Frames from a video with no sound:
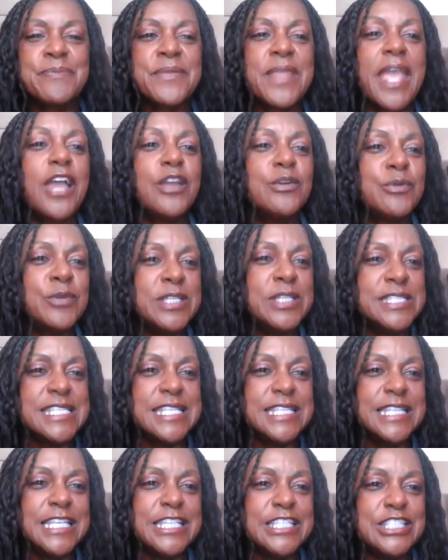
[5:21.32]
I
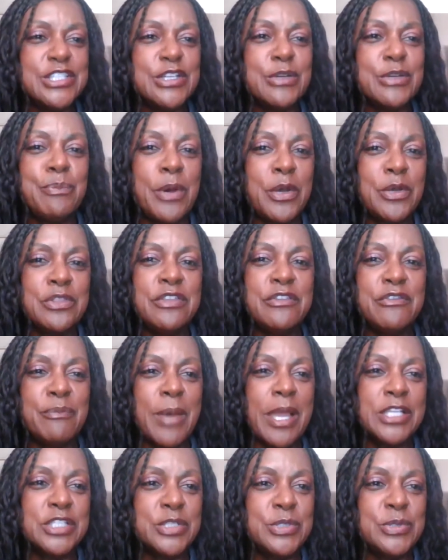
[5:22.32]
recently took both of
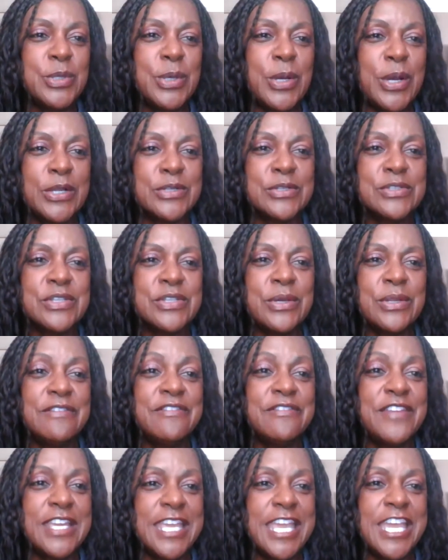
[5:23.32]
my two daughters on a
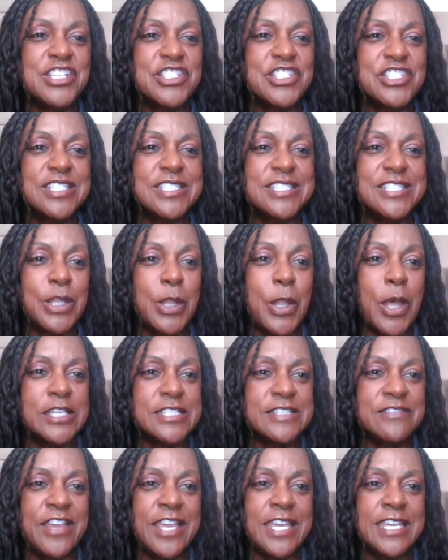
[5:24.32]
vacation to
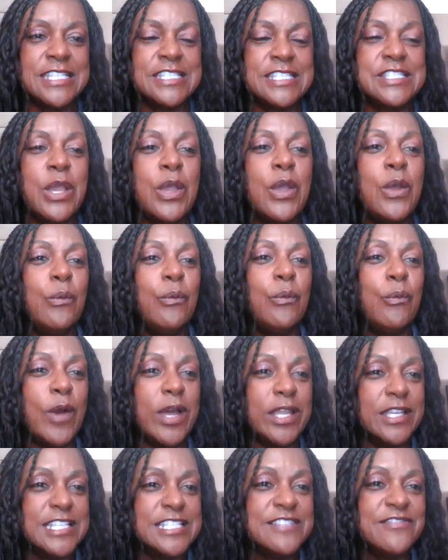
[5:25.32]
Las Vegas.
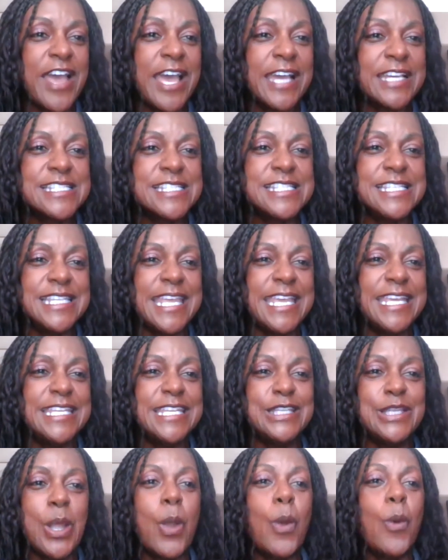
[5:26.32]
One is
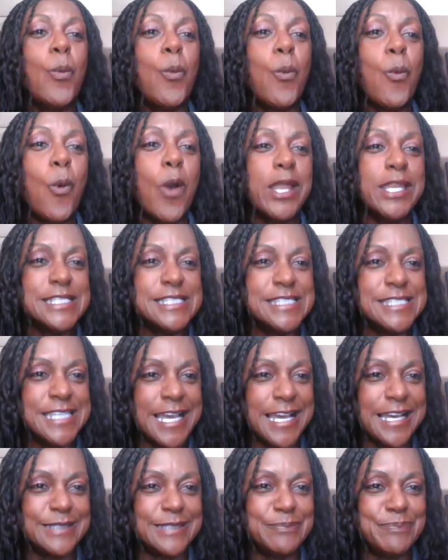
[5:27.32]
vaccinated, one is
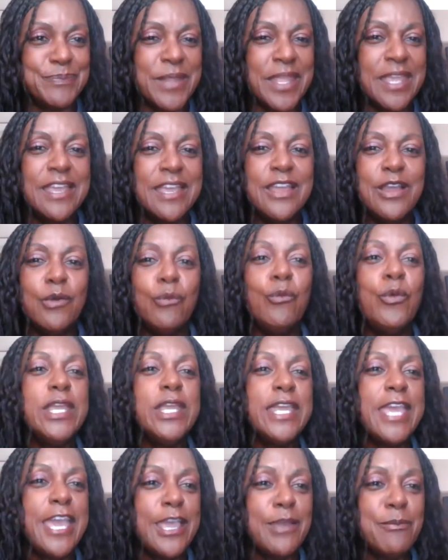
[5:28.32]
not. We
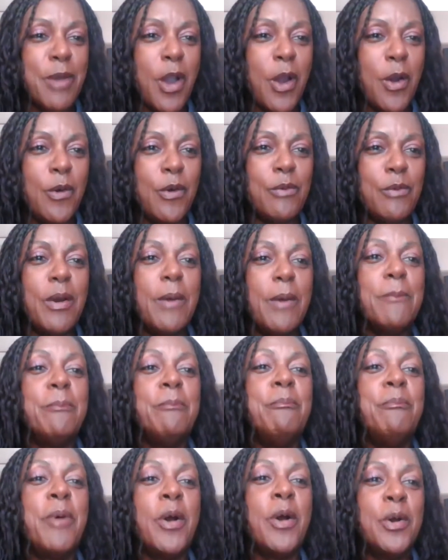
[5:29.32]
came
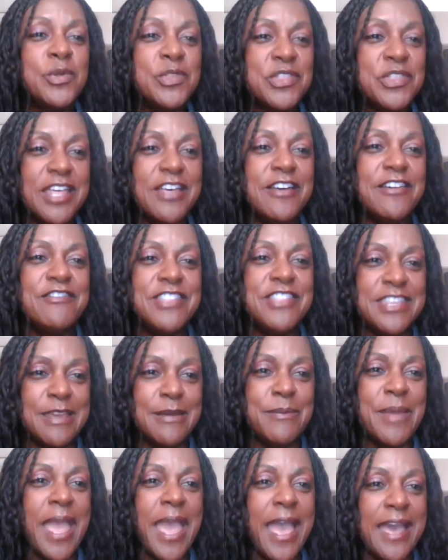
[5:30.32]
home, both of
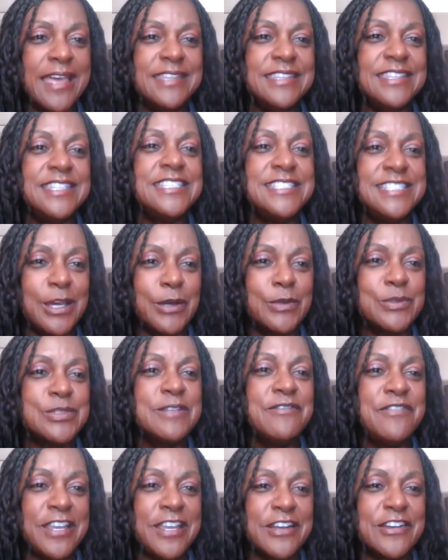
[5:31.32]
them had the
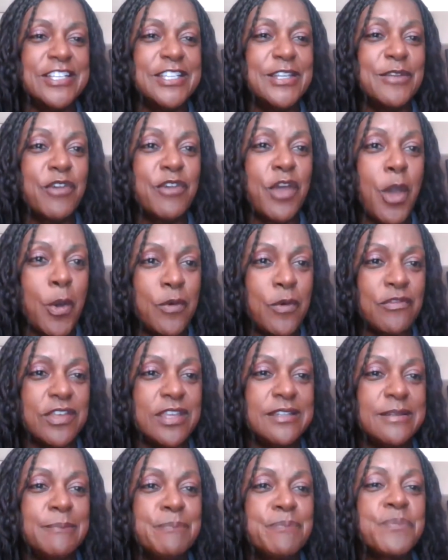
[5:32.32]
Delta variant of
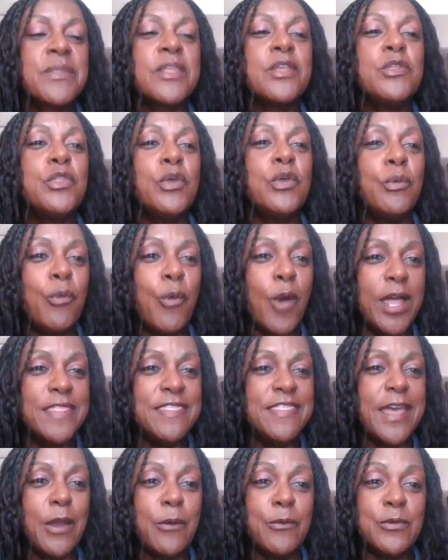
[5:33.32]
COVID. The
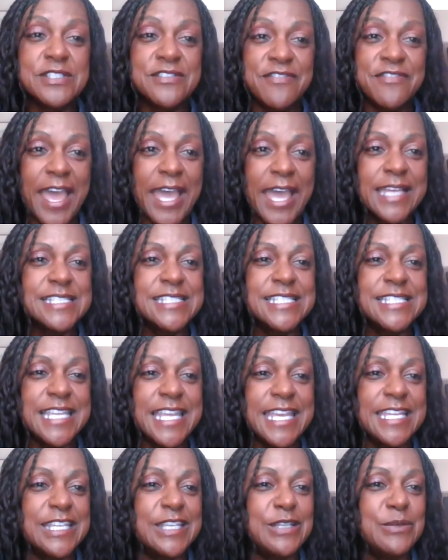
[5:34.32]
one that was
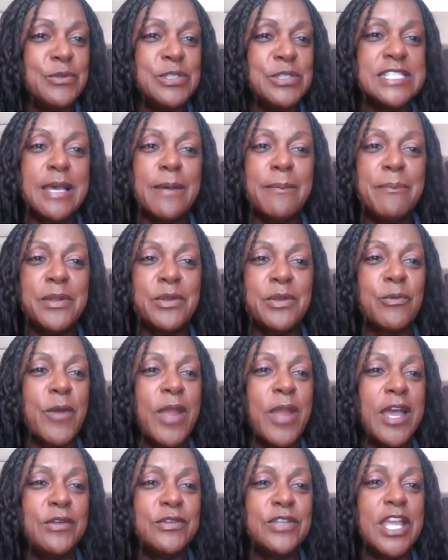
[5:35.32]
vaccinated was up and
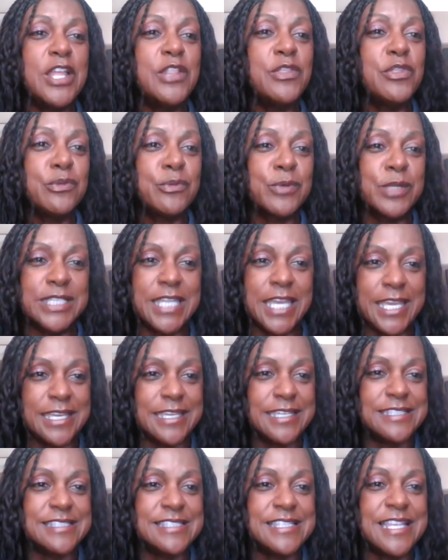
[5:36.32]
around in 3
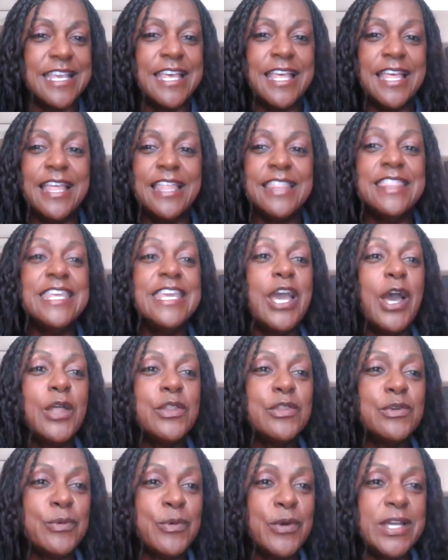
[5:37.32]
days. The
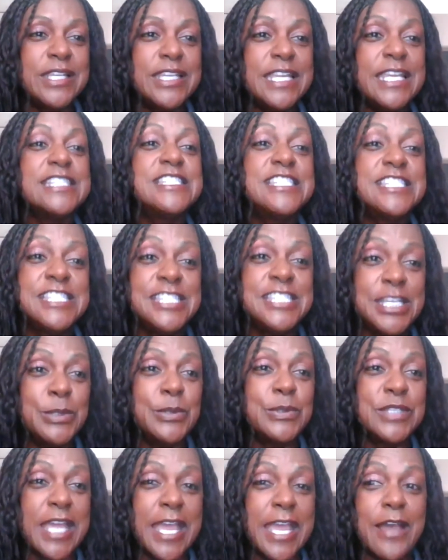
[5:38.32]
other one, it's
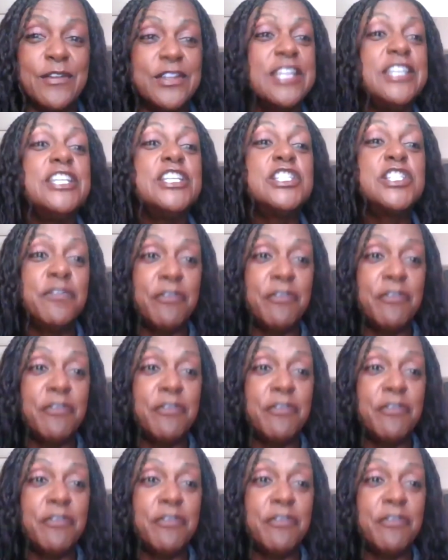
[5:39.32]
still down and it's